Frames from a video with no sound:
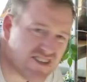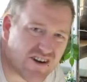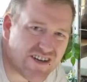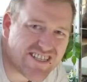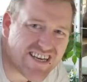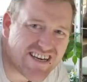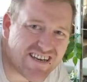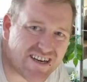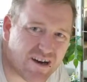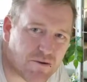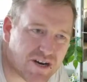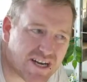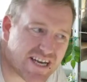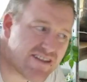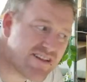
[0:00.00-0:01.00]
ideally, I
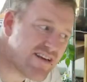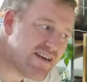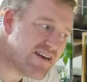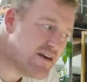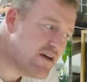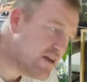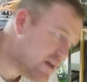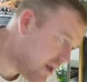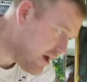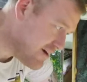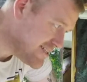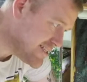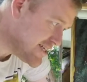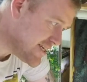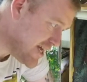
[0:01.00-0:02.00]
want to get the
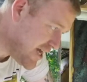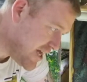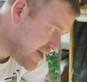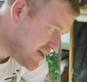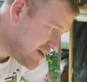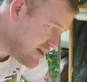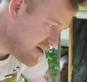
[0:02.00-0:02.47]
lighting in